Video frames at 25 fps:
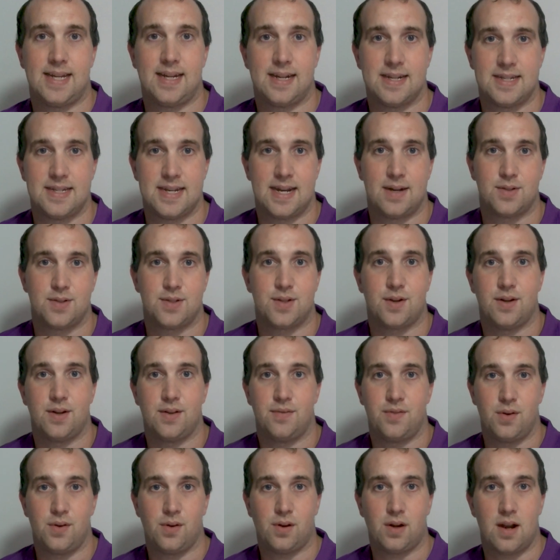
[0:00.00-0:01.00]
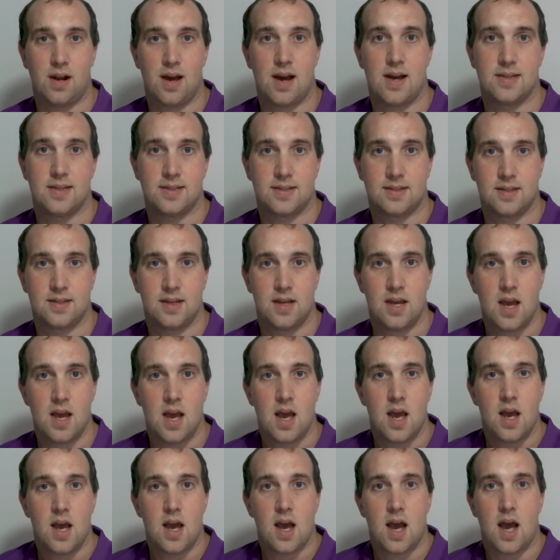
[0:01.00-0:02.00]
English outside of your class.
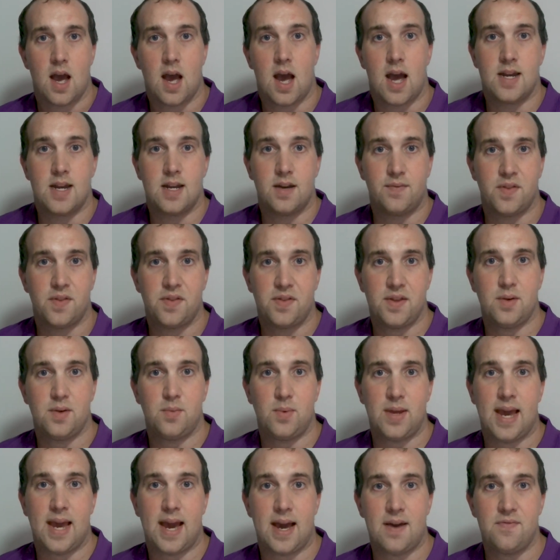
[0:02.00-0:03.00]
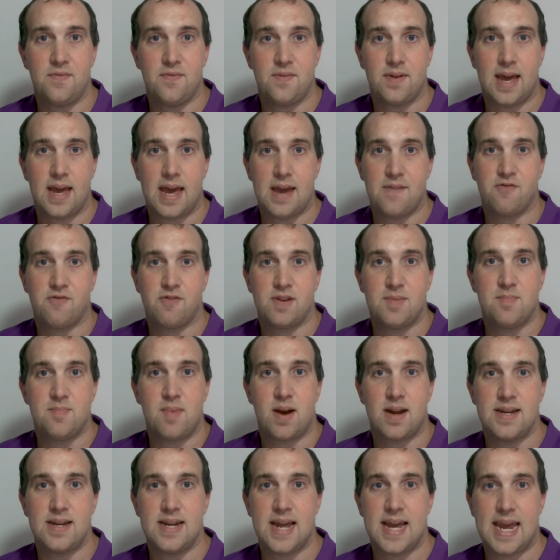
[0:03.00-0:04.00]
Another thing we have, every
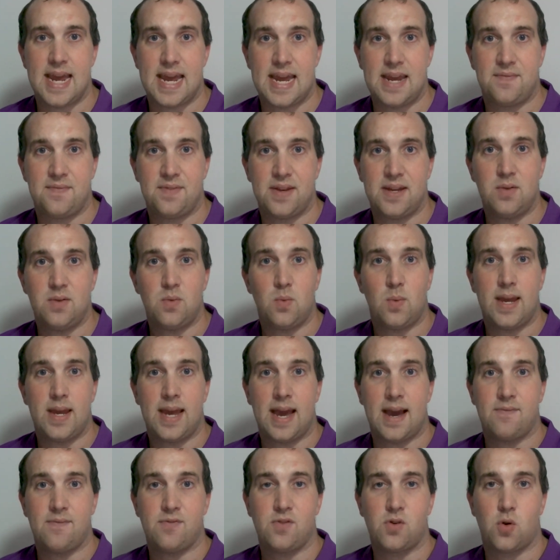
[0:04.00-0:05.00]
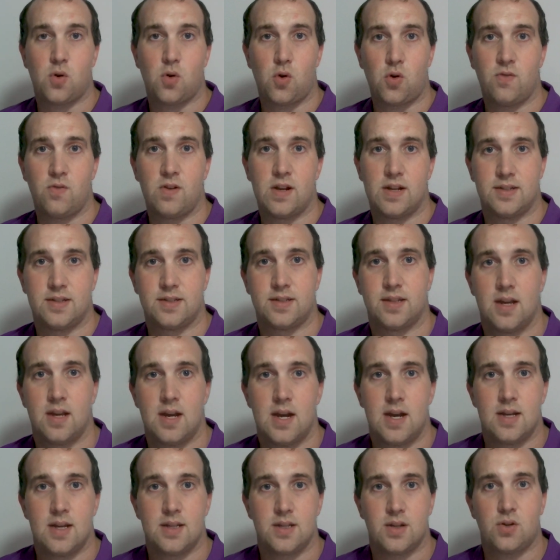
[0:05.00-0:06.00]
Monday evening, we have chorus.
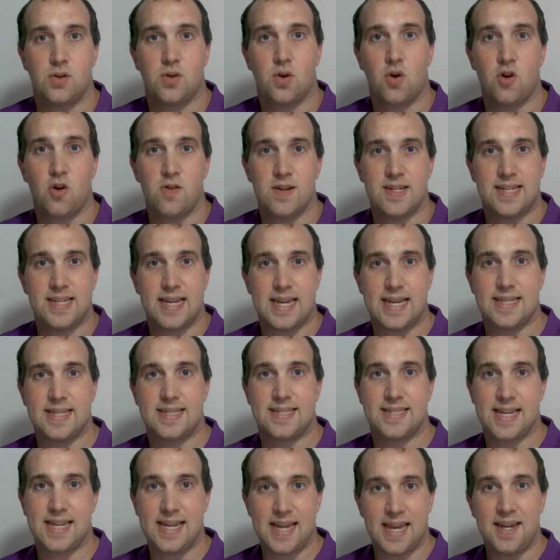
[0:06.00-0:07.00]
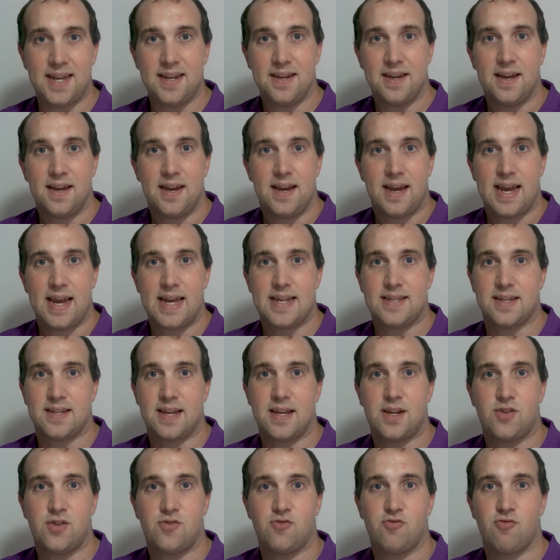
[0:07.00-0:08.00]
So chorus is singing. It's
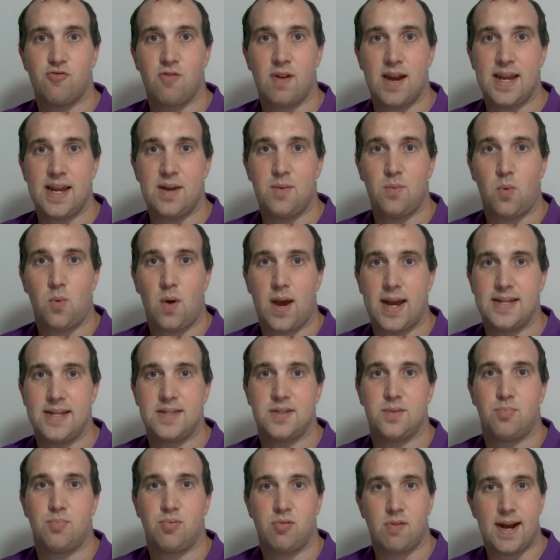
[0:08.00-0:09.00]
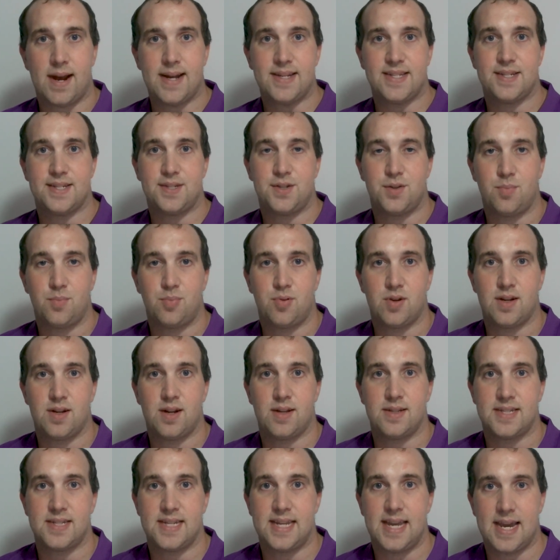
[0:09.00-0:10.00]
a great way to practice your
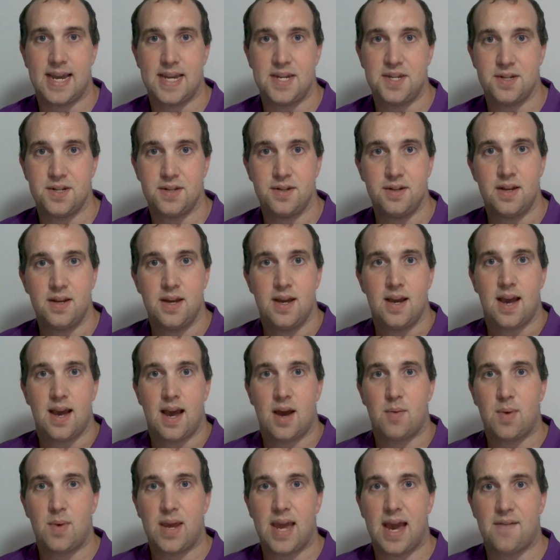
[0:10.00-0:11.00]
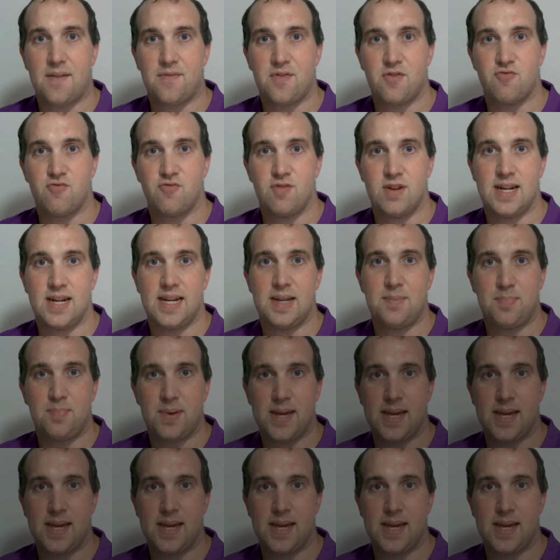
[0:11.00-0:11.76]
pronunciation, and we have a really